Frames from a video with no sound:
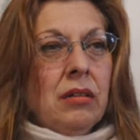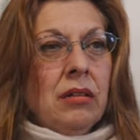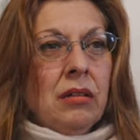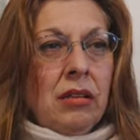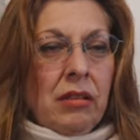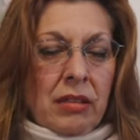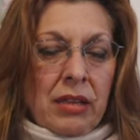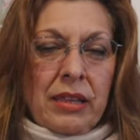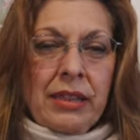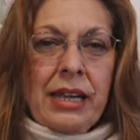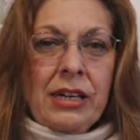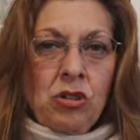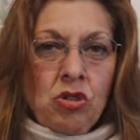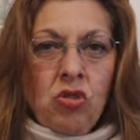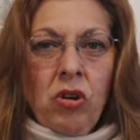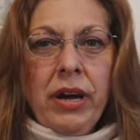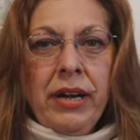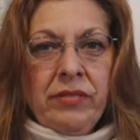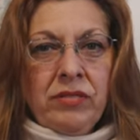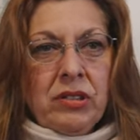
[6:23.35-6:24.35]
the thing that
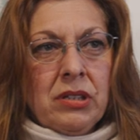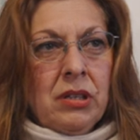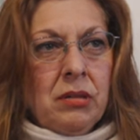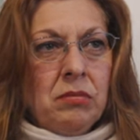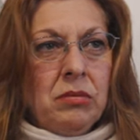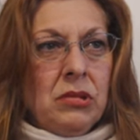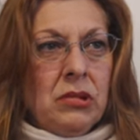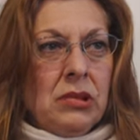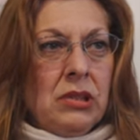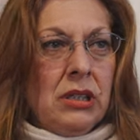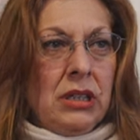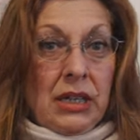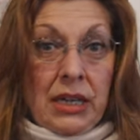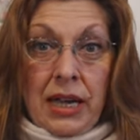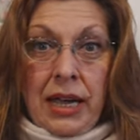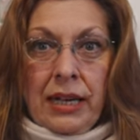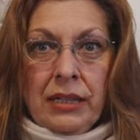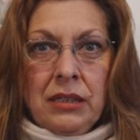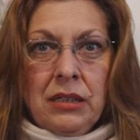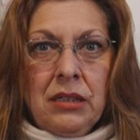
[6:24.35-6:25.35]
drives them to the
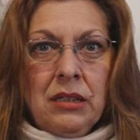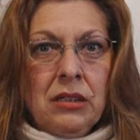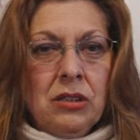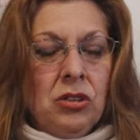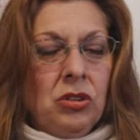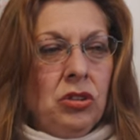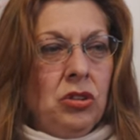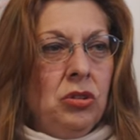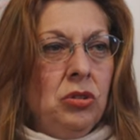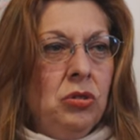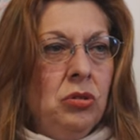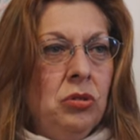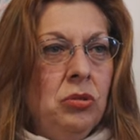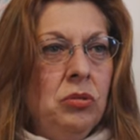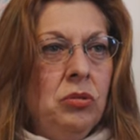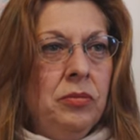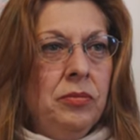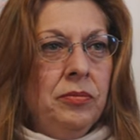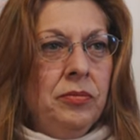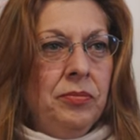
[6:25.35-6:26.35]
end
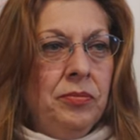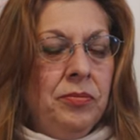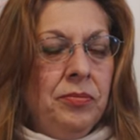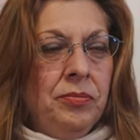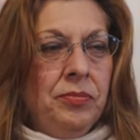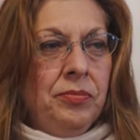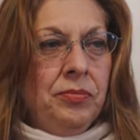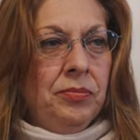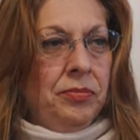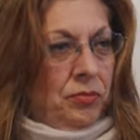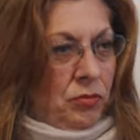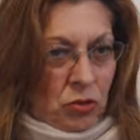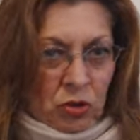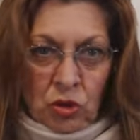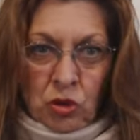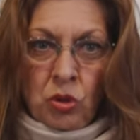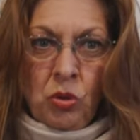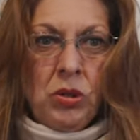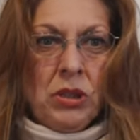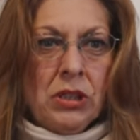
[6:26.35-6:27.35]

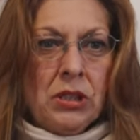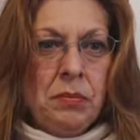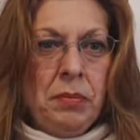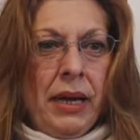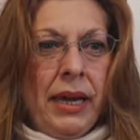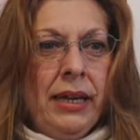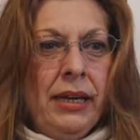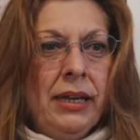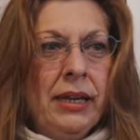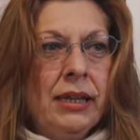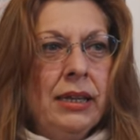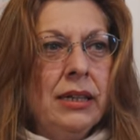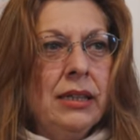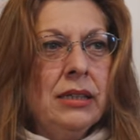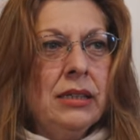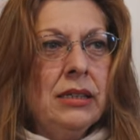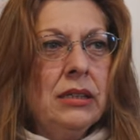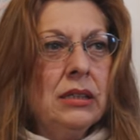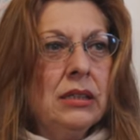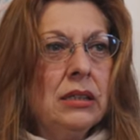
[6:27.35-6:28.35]
to do this painting
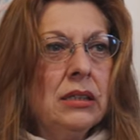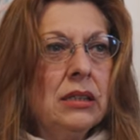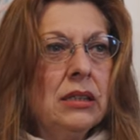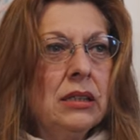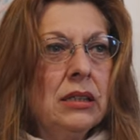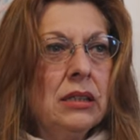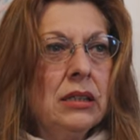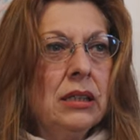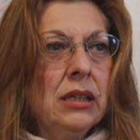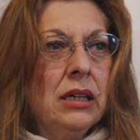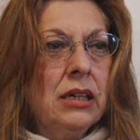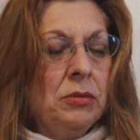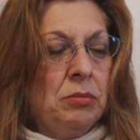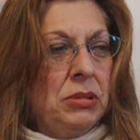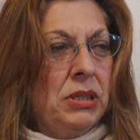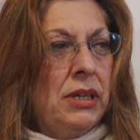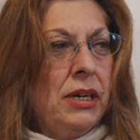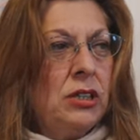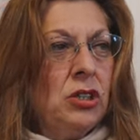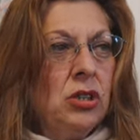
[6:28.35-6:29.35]
is an
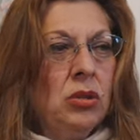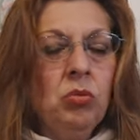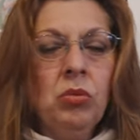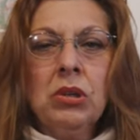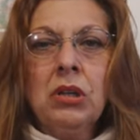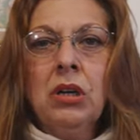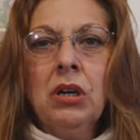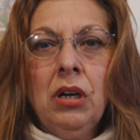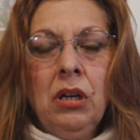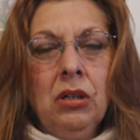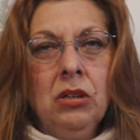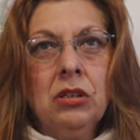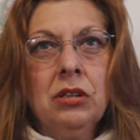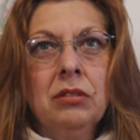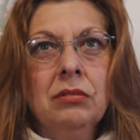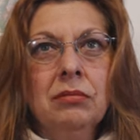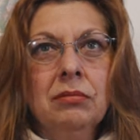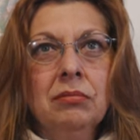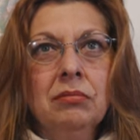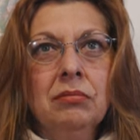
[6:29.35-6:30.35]
obsession with color.
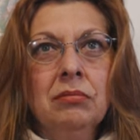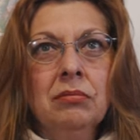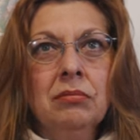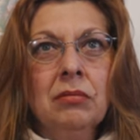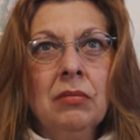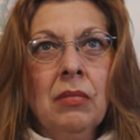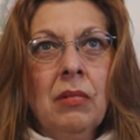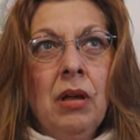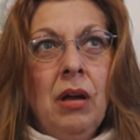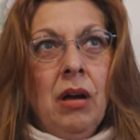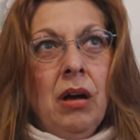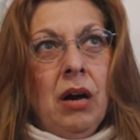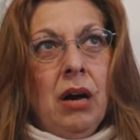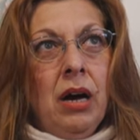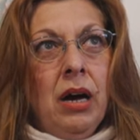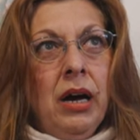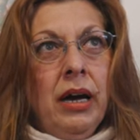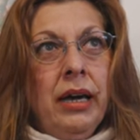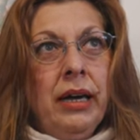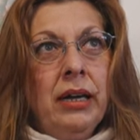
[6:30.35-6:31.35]

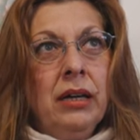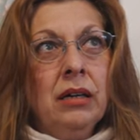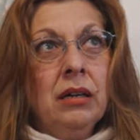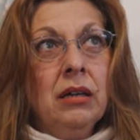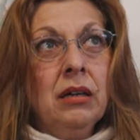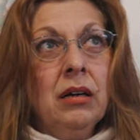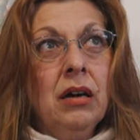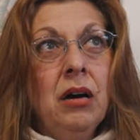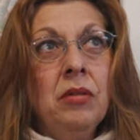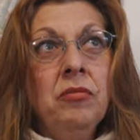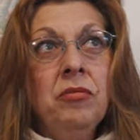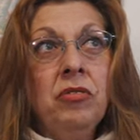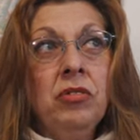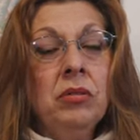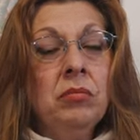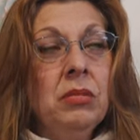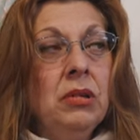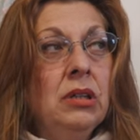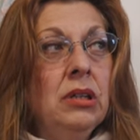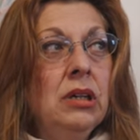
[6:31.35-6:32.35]
I come
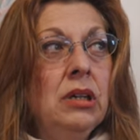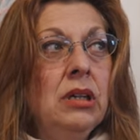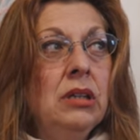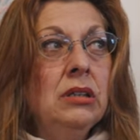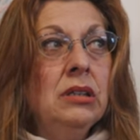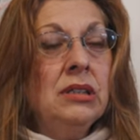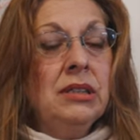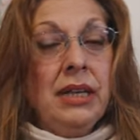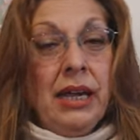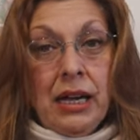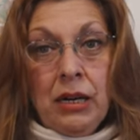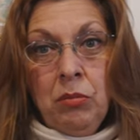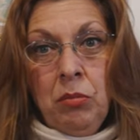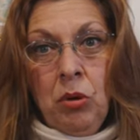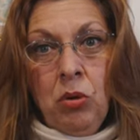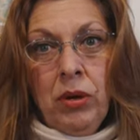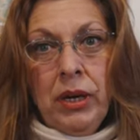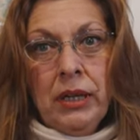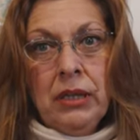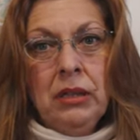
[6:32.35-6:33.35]
from the
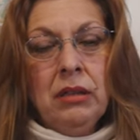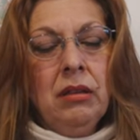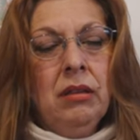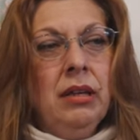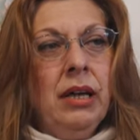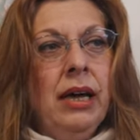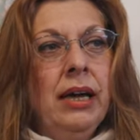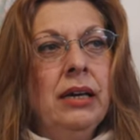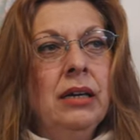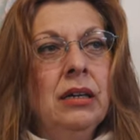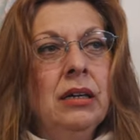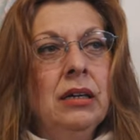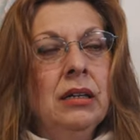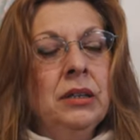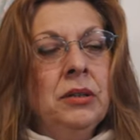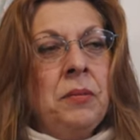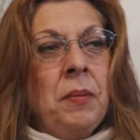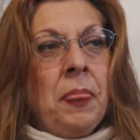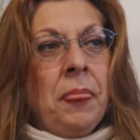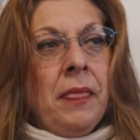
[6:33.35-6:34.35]
standpoint
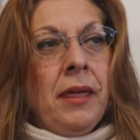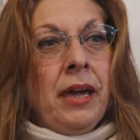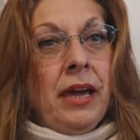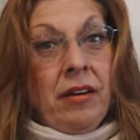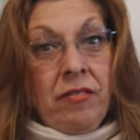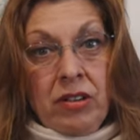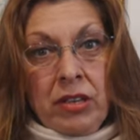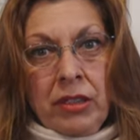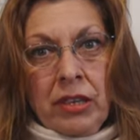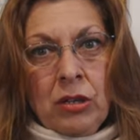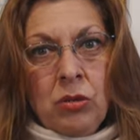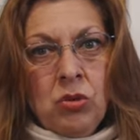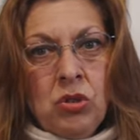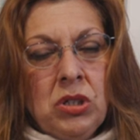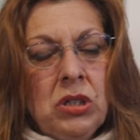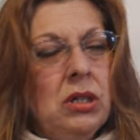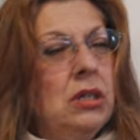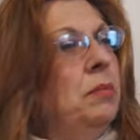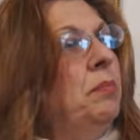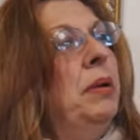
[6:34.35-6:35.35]
that everything you
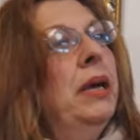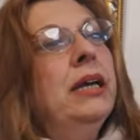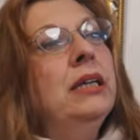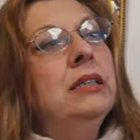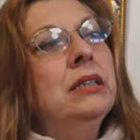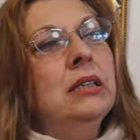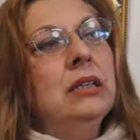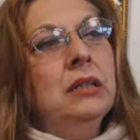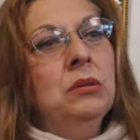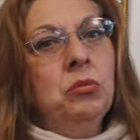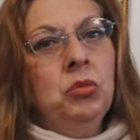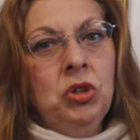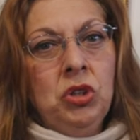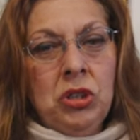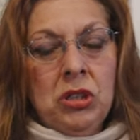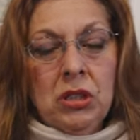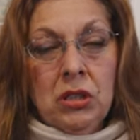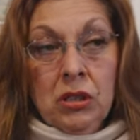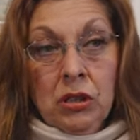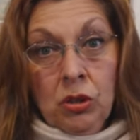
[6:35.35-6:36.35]
see in a painting, which
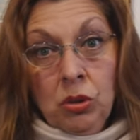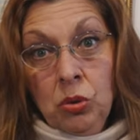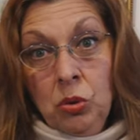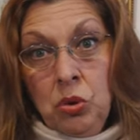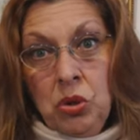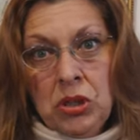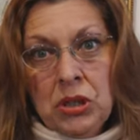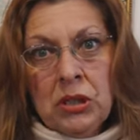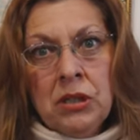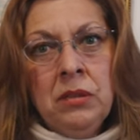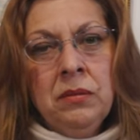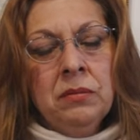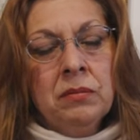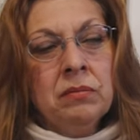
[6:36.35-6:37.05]
is an illusion,